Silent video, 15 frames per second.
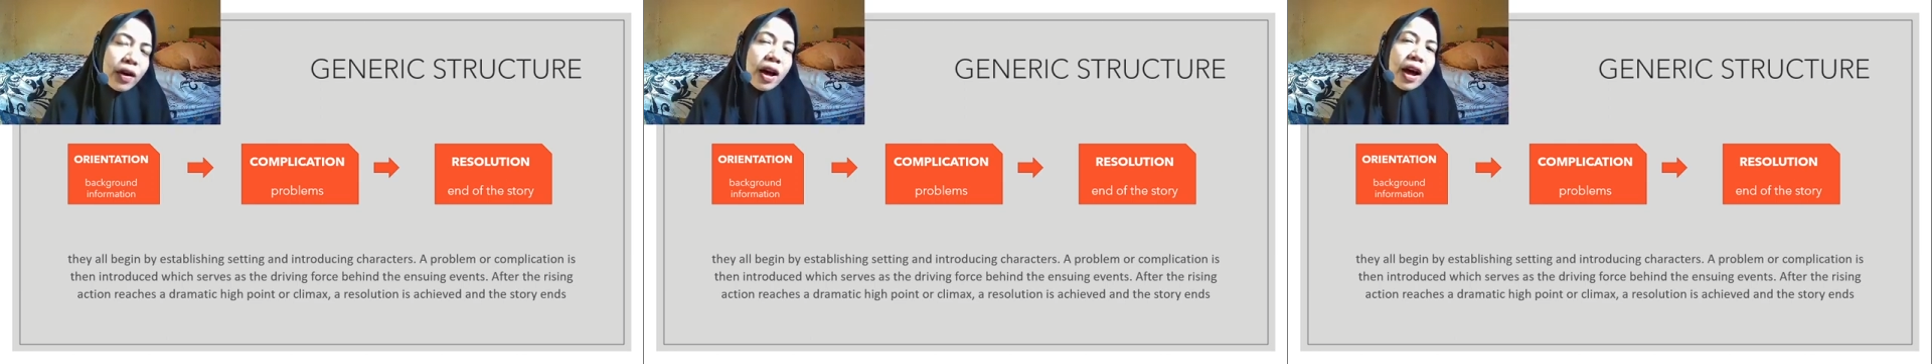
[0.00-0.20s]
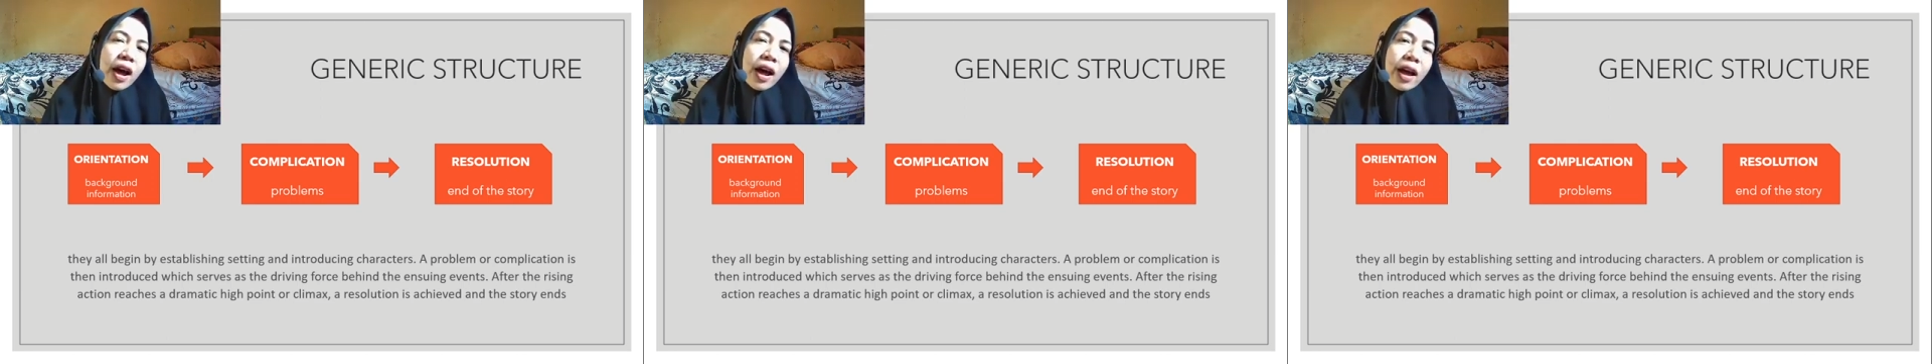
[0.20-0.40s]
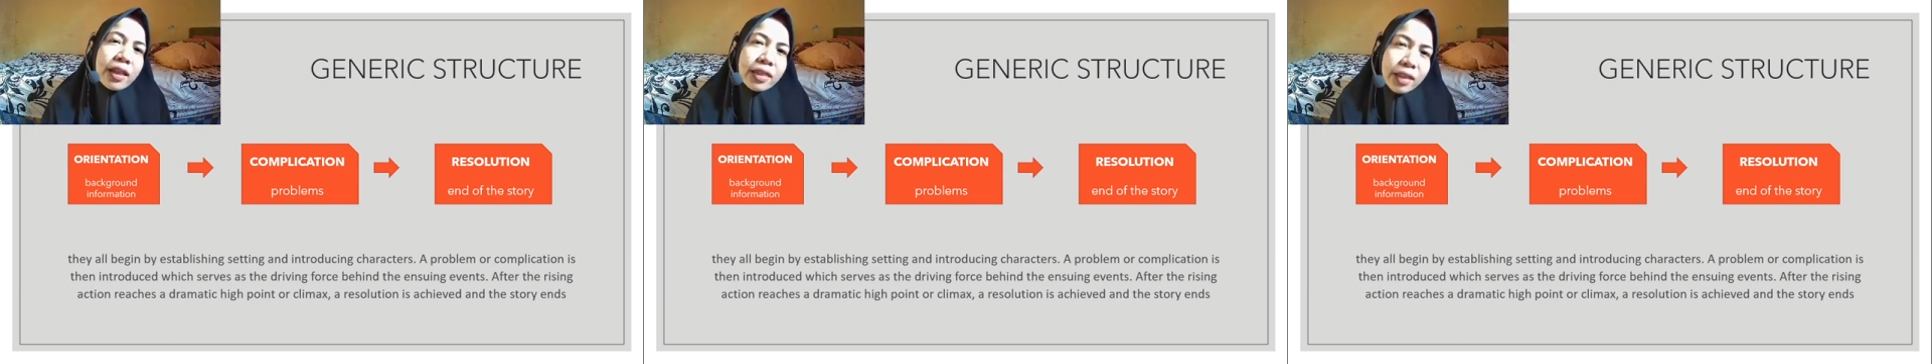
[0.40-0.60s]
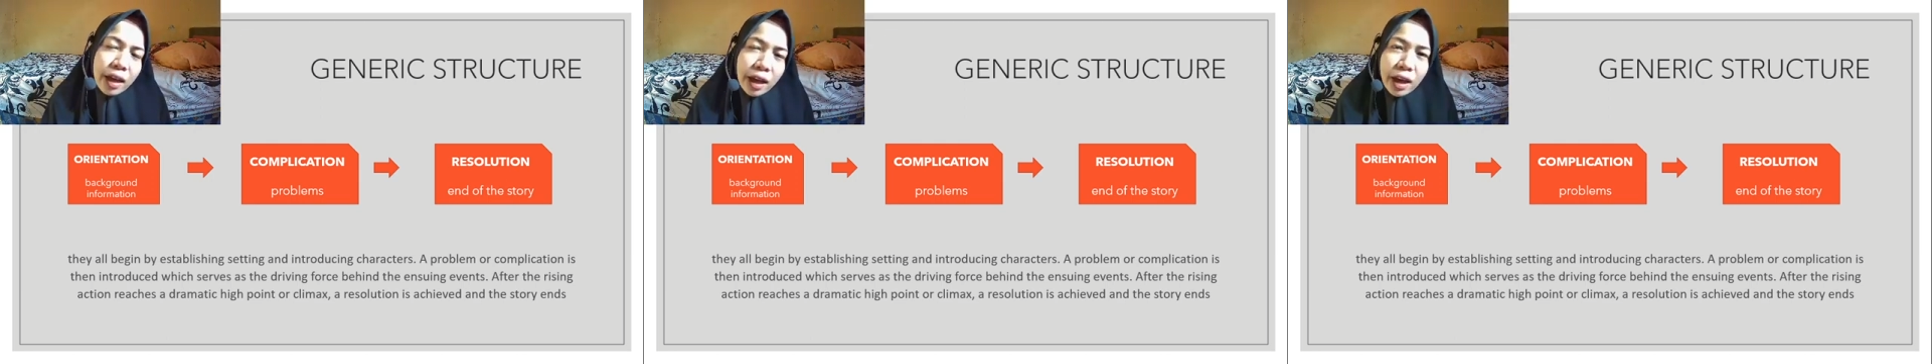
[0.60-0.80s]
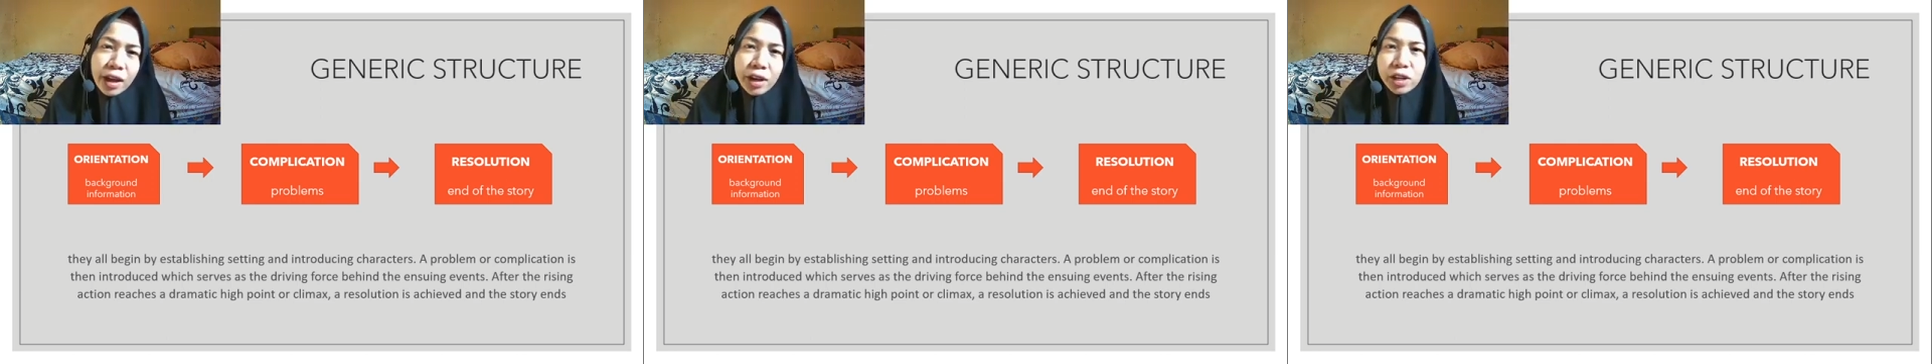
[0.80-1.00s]
and
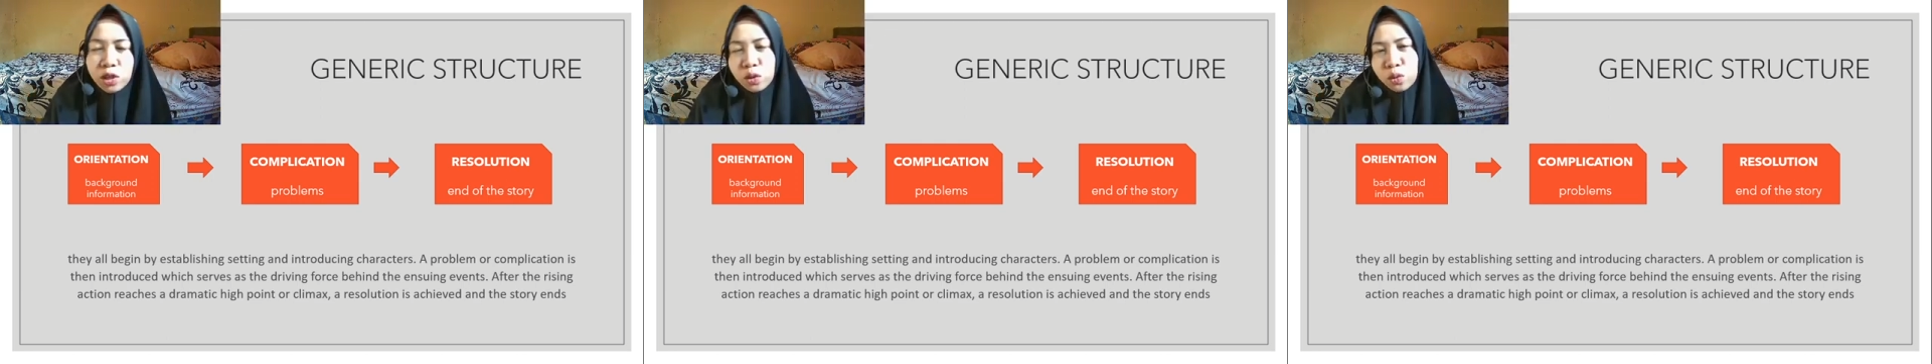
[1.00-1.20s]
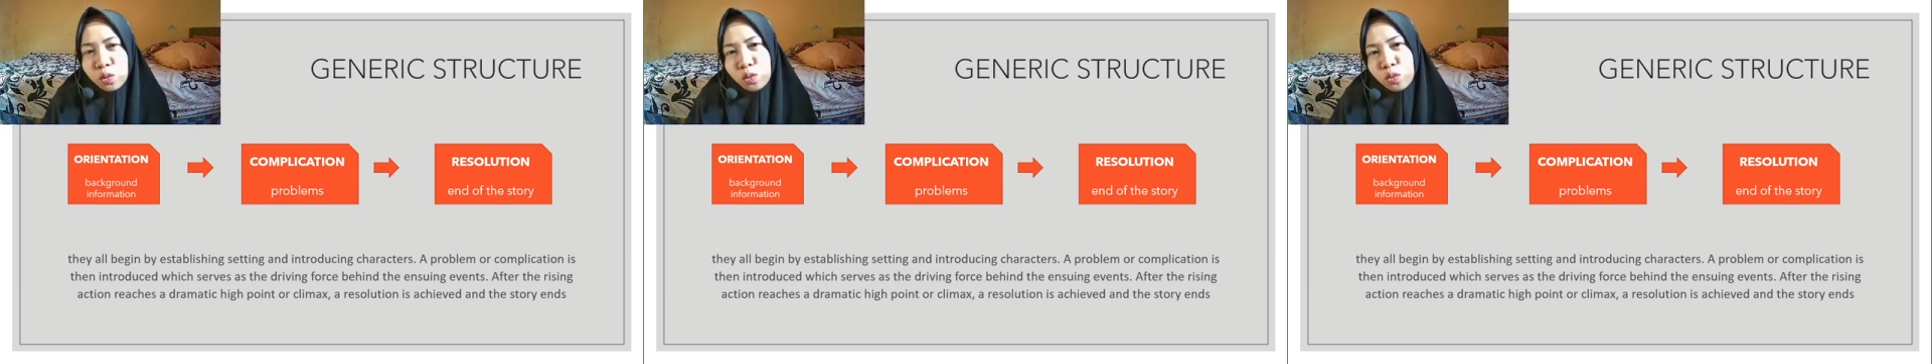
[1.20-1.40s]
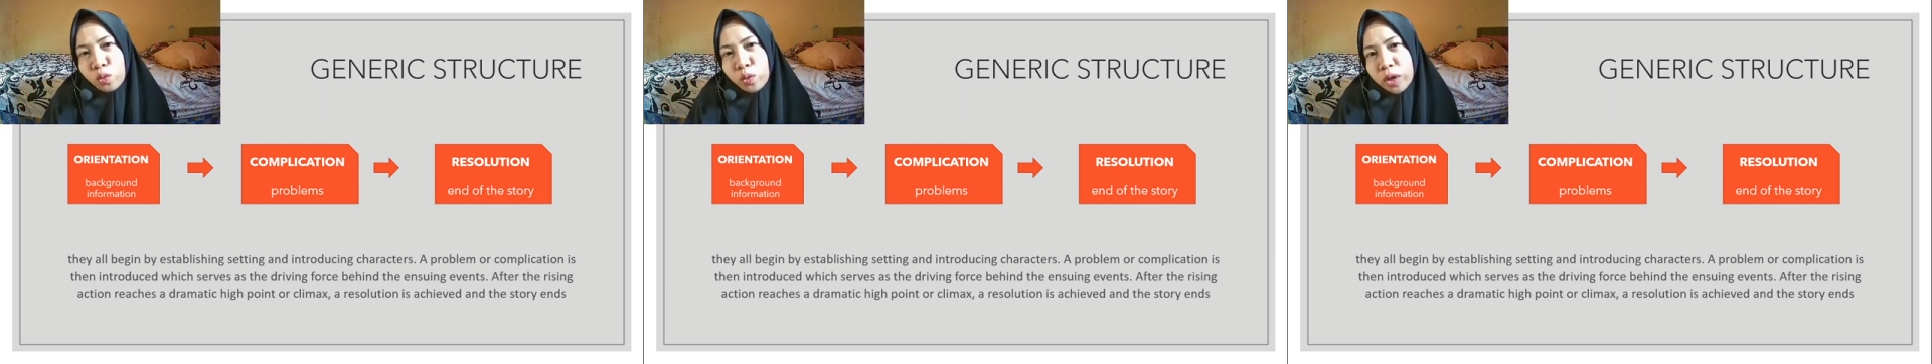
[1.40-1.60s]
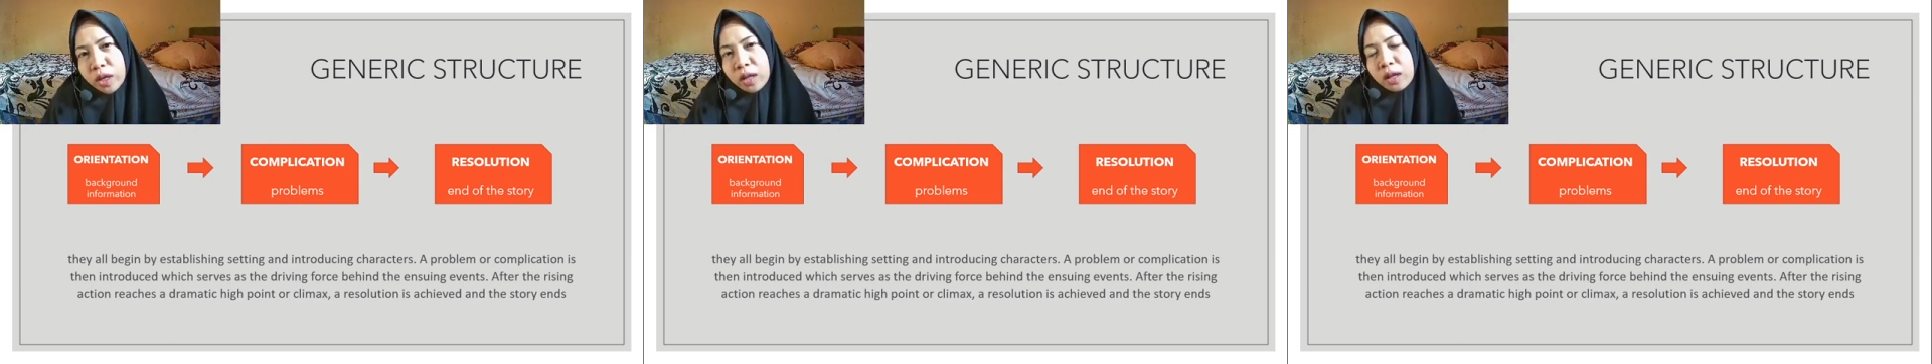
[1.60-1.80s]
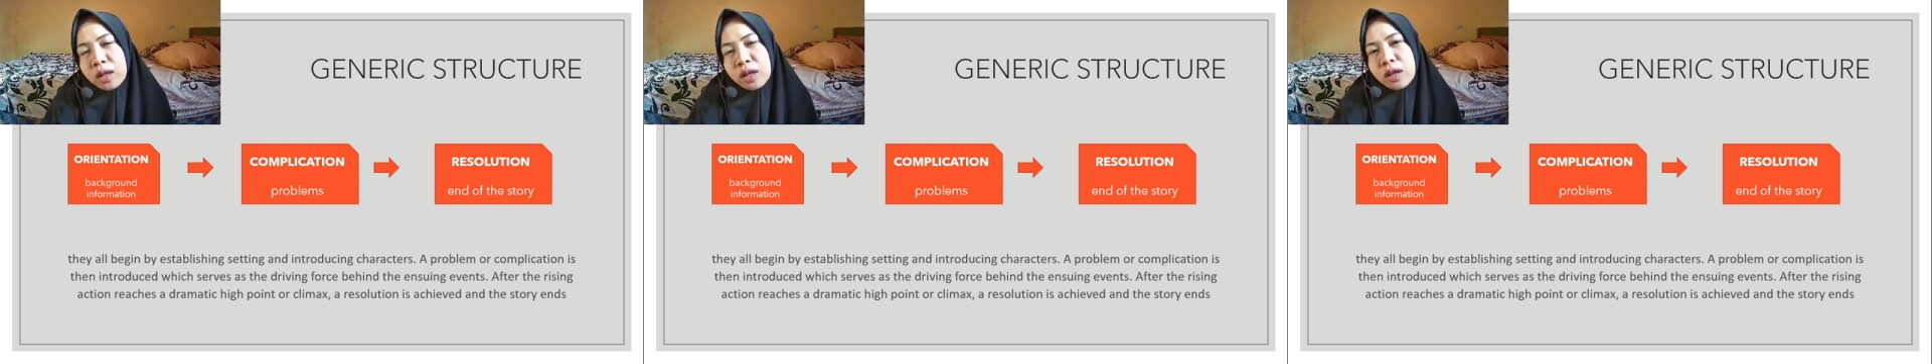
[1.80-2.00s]
then you
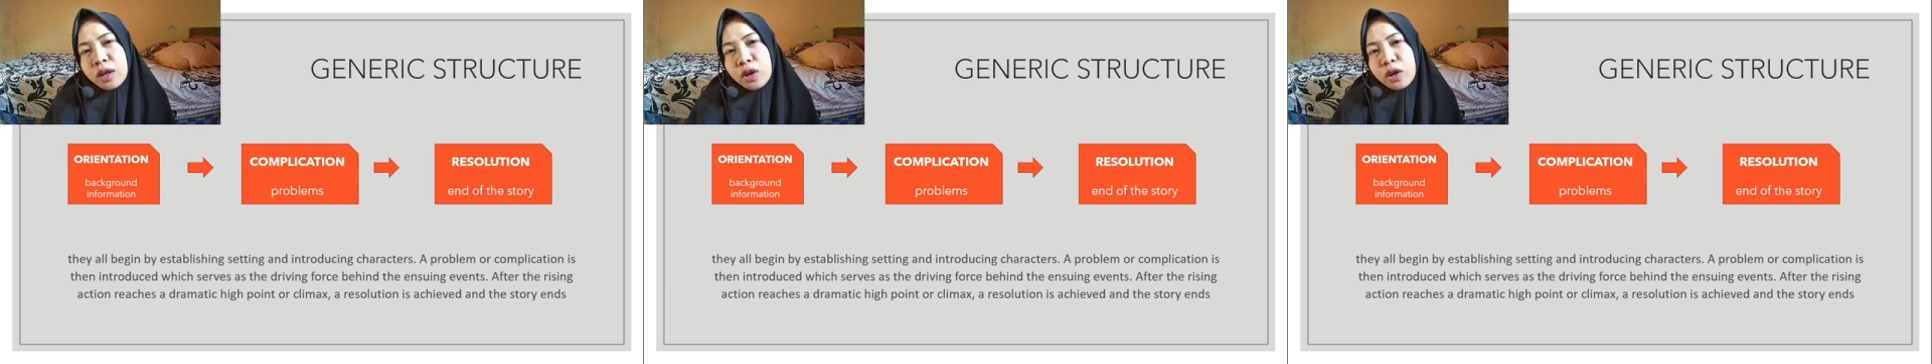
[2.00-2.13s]
will